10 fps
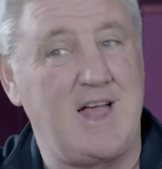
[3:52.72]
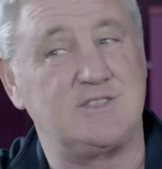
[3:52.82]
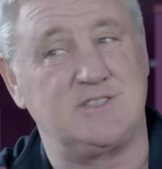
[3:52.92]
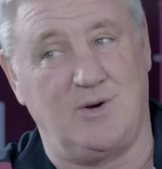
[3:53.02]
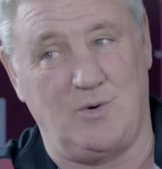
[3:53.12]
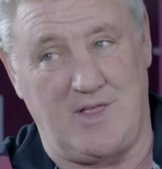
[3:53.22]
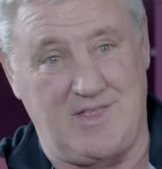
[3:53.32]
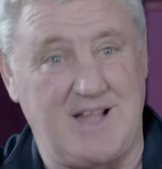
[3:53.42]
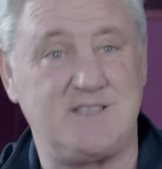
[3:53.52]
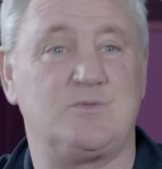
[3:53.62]
So
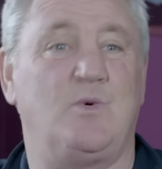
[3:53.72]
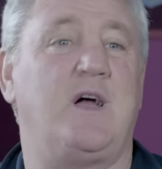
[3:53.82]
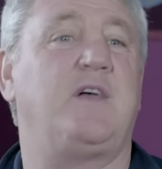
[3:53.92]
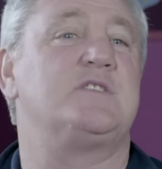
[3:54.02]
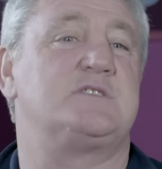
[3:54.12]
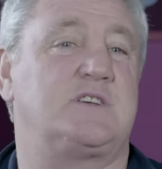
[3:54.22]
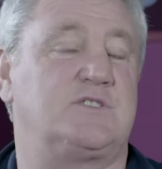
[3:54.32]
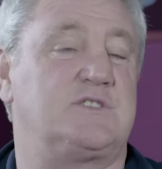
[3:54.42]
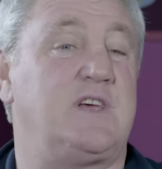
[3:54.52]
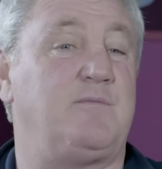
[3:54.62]
that's where the
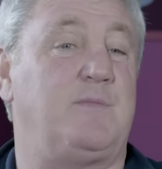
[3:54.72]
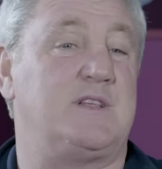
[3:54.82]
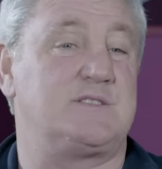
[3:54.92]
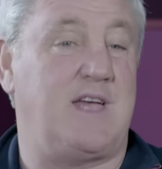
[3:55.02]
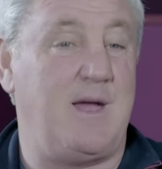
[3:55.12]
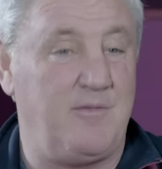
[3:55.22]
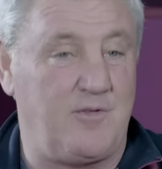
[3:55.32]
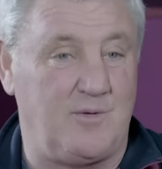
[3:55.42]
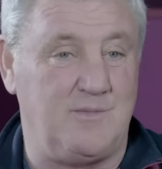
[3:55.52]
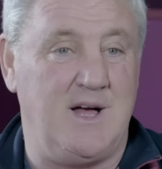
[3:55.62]
six or seven minutes came
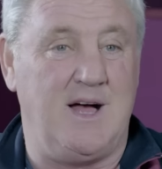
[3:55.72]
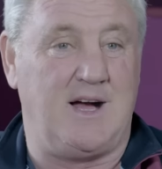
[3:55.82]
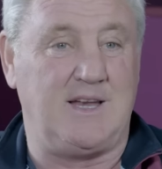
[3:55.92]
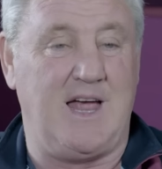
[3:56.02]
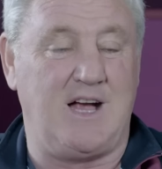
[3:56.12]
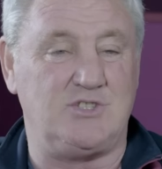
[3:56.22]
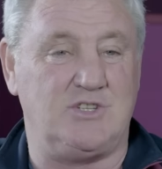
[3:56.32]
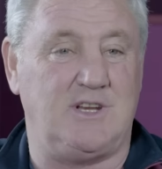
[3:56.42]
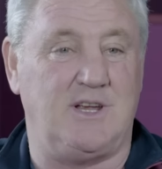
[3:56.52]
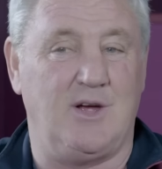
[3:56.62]
from. And you
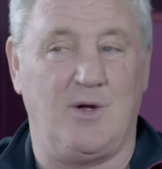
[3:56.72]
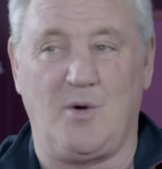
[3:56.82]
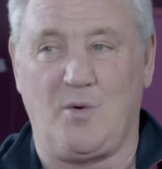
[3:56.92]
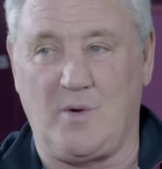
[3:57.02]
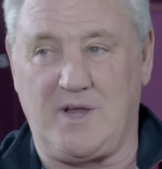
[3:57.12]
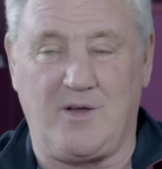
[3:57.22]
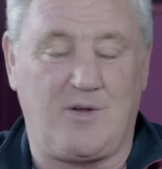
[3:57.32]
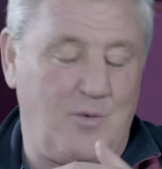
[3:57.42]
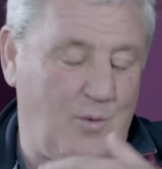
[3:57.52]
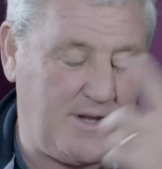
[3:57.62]
actually, when you
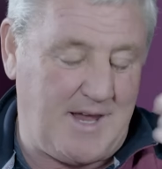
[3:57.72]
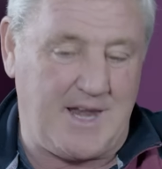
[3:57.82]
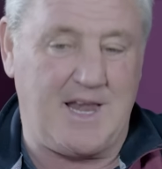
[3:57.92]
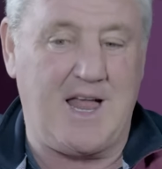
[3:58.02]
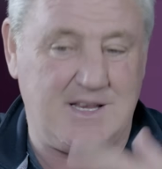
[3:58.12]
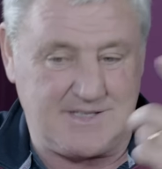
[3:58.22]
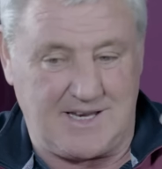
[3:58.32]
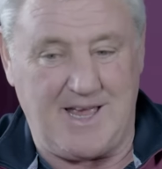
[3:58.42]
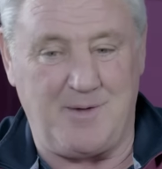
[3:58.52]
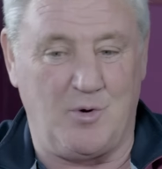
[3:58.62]
when you analyse the
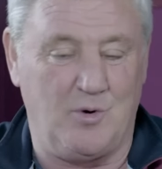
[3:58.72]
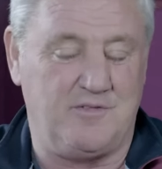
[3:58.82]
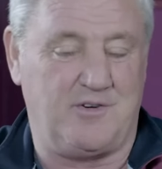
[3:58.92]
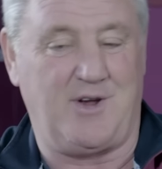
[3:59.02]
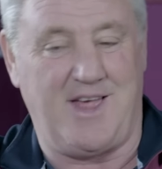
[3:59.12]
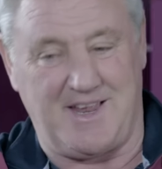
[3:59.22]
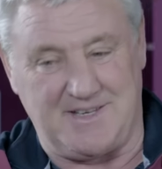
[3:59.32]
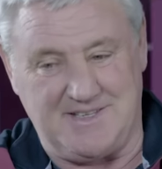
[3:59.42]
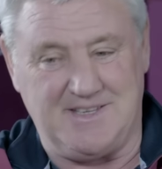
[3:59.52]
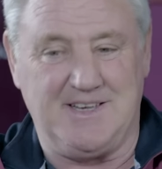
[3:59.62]
game over
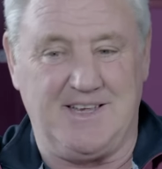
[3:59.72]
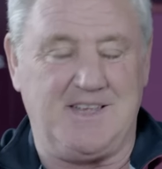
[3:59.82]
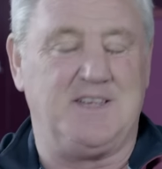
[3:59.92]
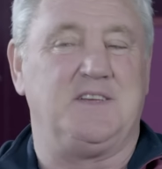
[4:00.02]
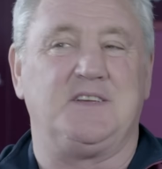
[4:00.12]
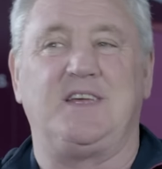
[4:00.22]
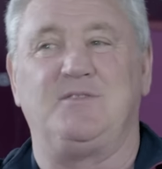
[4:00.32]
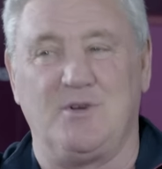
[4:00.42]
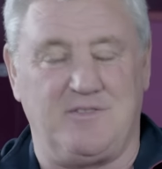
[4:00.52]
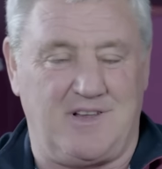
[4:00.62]
again,
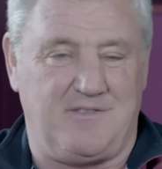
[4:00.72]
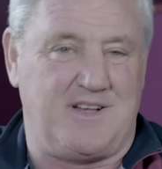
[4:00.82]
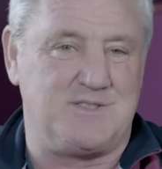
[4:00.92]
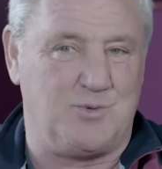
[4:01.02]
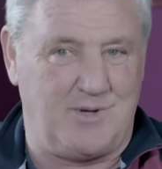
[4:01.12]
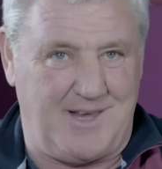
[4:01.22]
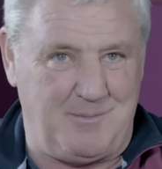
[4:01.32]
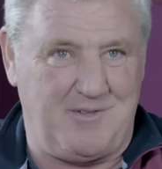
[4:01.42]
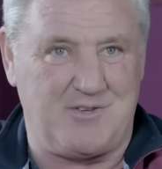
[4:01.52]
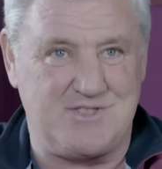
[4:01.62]
even though Villa fans won't
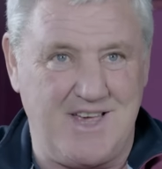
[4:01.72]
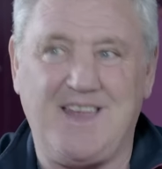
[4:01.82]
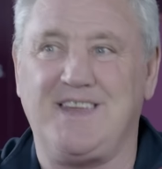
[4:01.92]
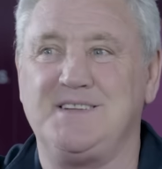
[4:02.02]
like me for saying